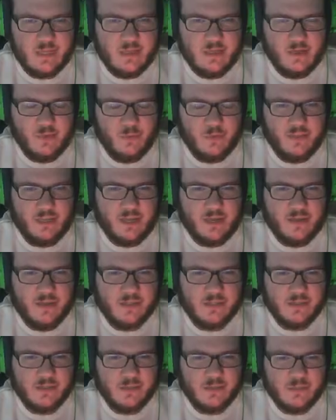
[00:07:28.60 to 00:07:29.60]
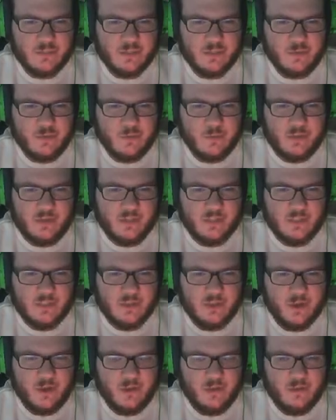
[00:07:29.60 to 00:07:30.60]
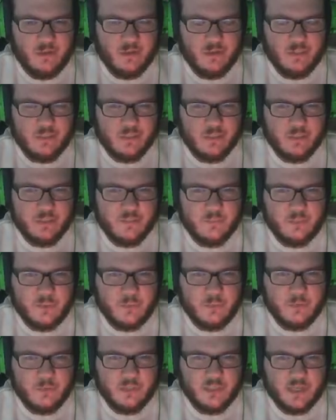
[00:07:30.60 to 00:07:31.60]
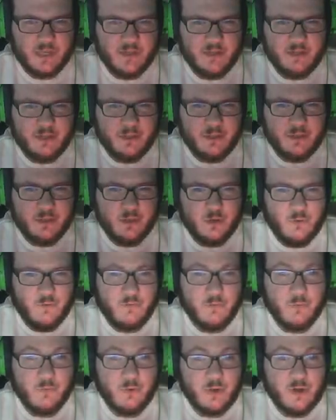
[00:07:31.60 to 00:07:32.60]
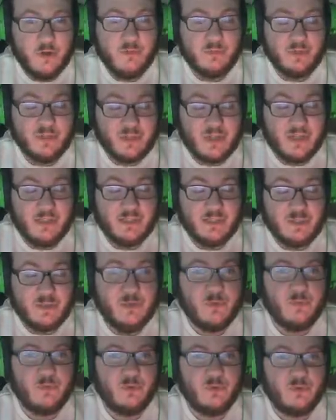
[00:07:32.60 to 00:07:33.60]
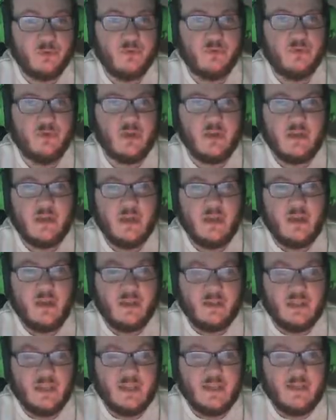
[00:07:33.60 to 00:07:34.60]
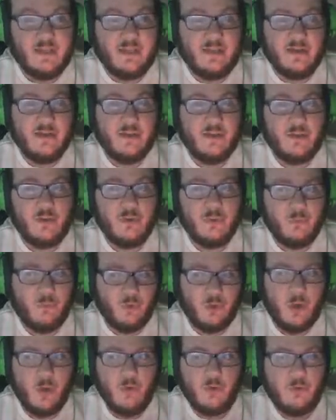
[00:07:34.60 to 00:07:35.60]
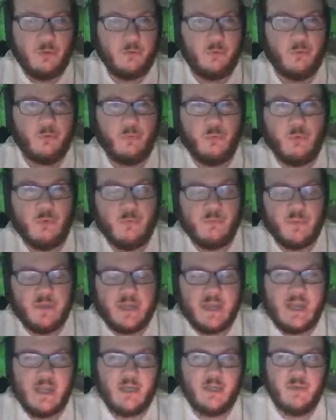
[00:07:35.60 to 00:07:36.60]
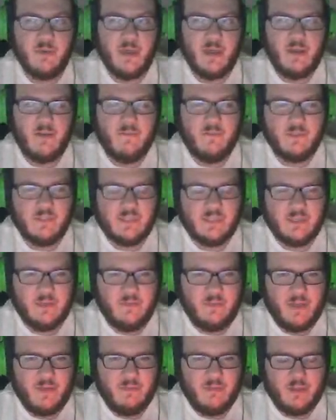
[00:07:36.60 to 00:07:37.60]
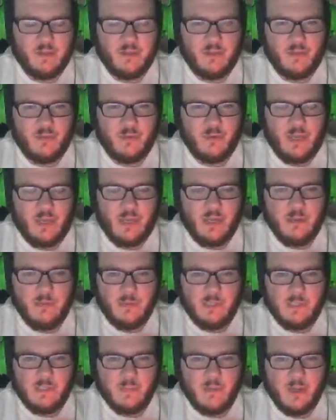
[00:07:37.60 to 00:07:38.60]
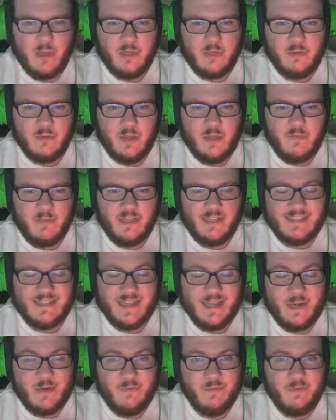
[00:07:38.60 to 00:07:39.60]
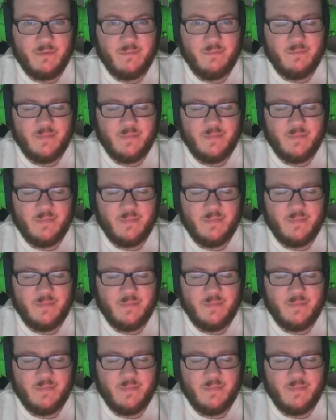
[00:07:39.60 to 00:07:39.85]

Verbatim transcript: One thing I also noticed too about the Scholar Edition, people are saying that you get overwhelmed, and that's super true. Like uh, you'll go into a room and you'll have instead of have like three enemies spawn, you'll have like ten of them,